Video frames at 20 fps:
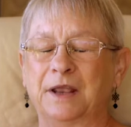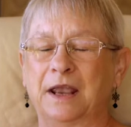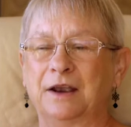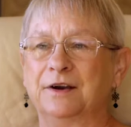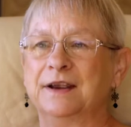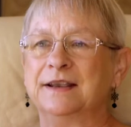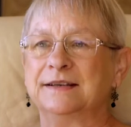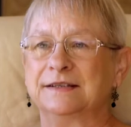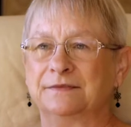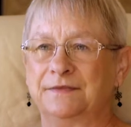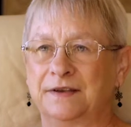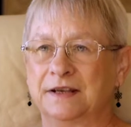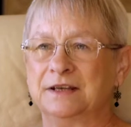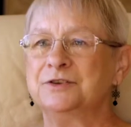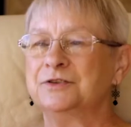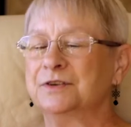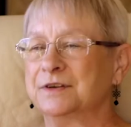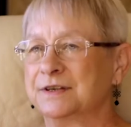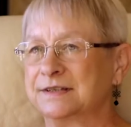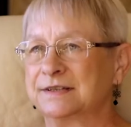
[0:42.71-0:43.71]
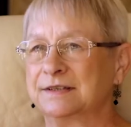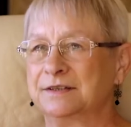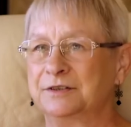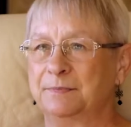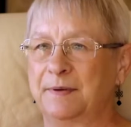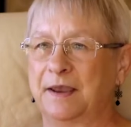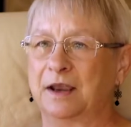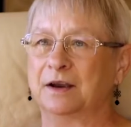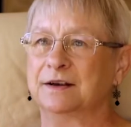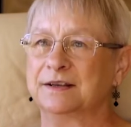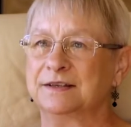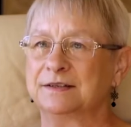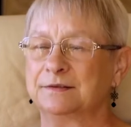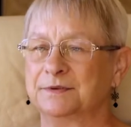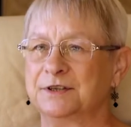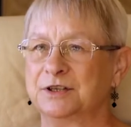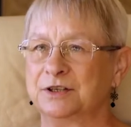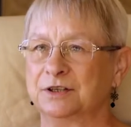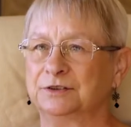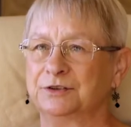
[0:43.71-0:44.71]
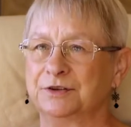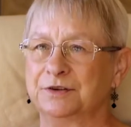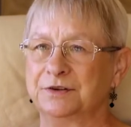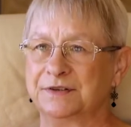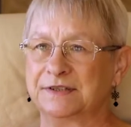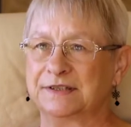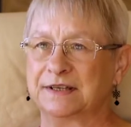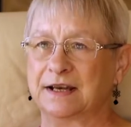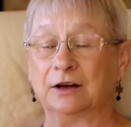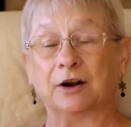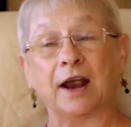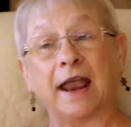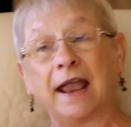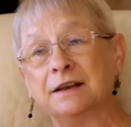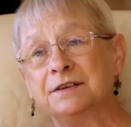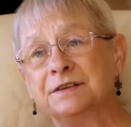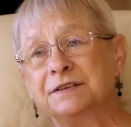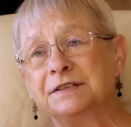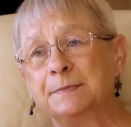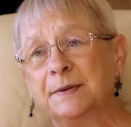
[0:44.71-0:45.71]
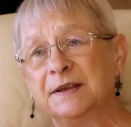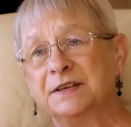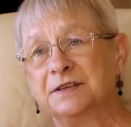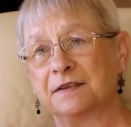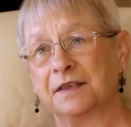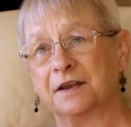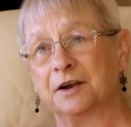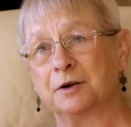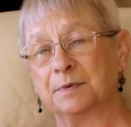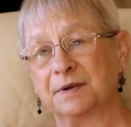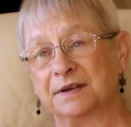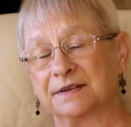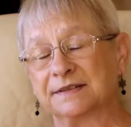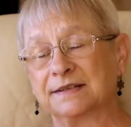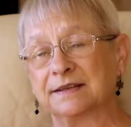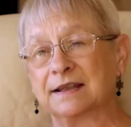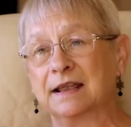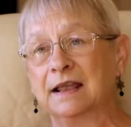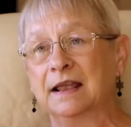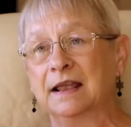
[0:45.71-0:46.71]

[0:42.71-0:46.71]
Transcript: areas of interest to parents with children who stutter and to speech therapists.